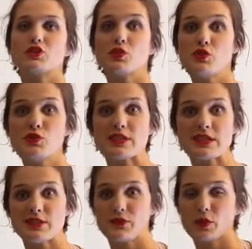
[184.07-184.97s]
use
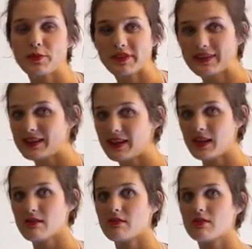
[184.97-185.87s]
this formula now.